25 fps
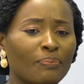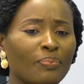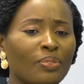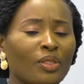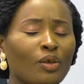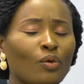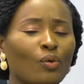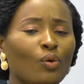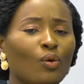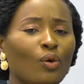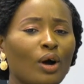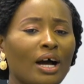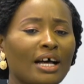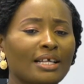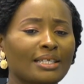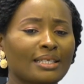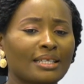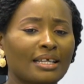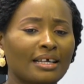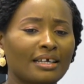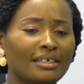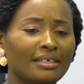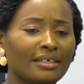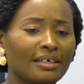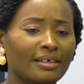who has
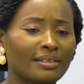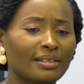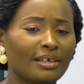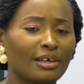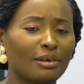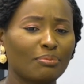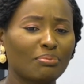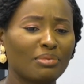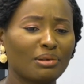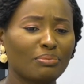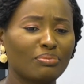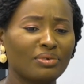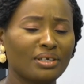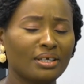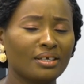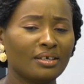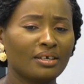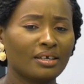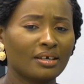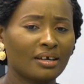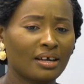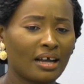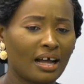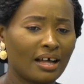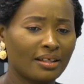had their
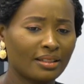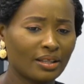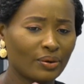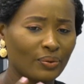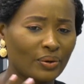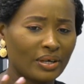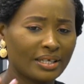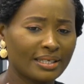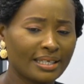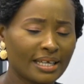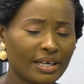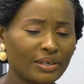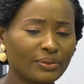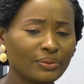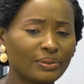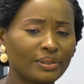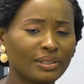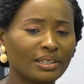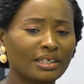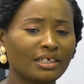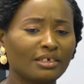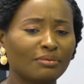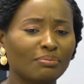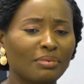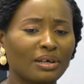baby otherwise
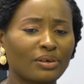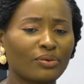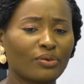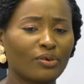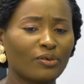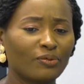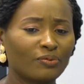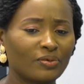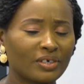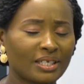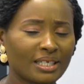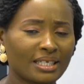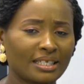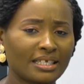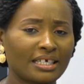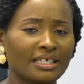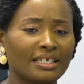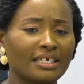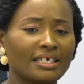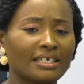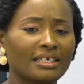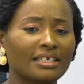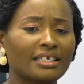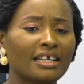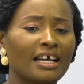healthy, but all of a
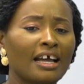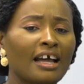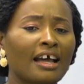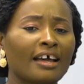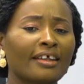sudden